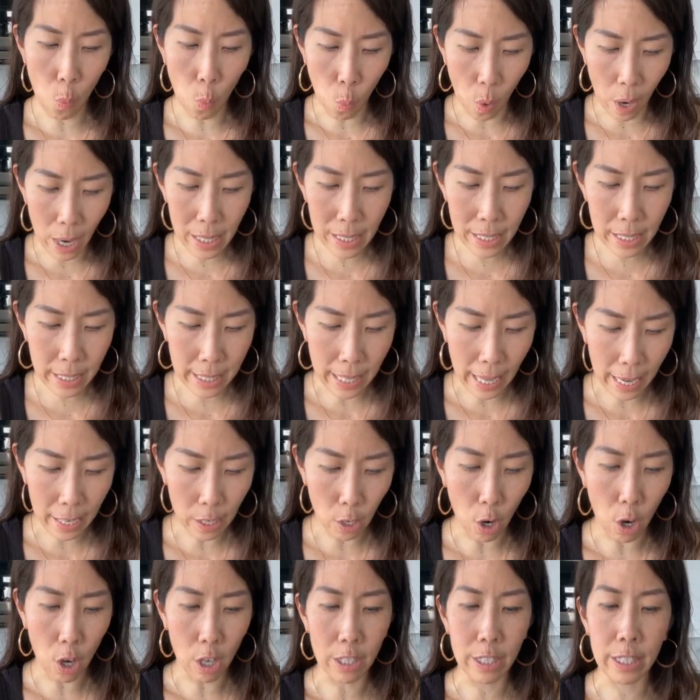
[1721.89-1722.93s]
ones
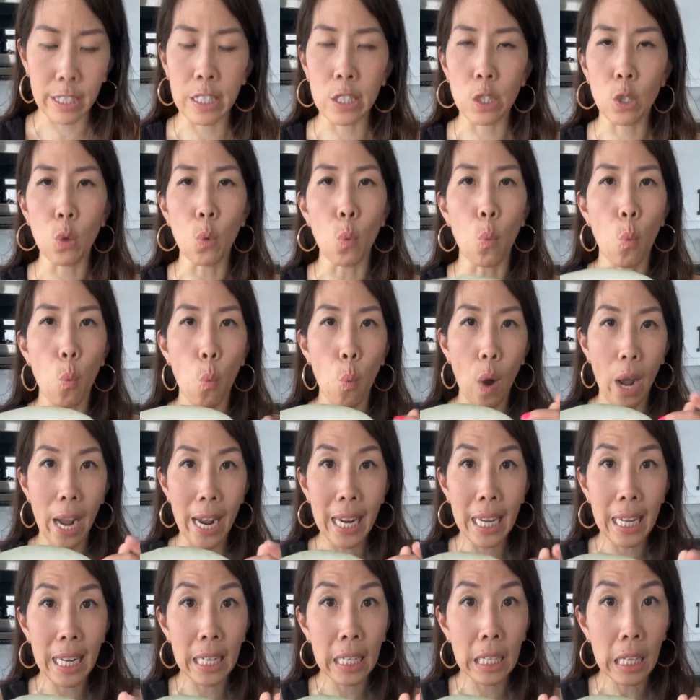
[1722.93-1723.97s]
that are still
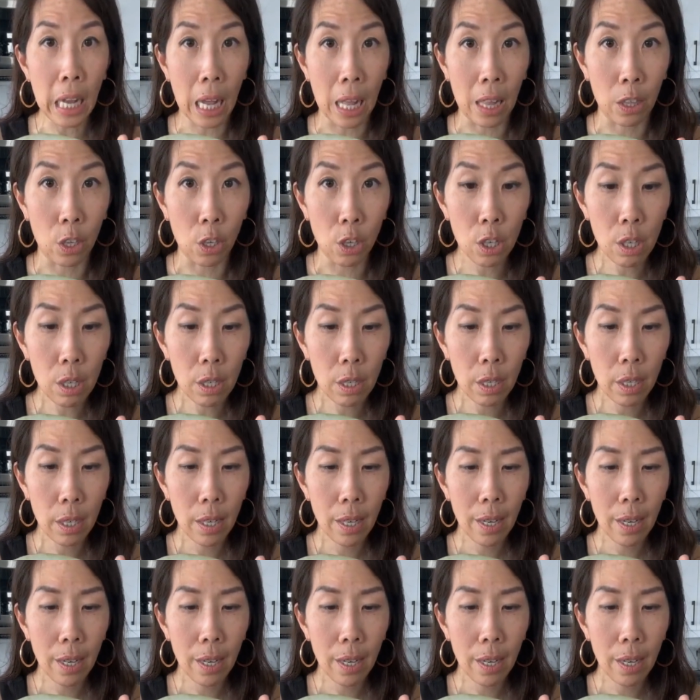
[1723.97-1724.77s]
white in color.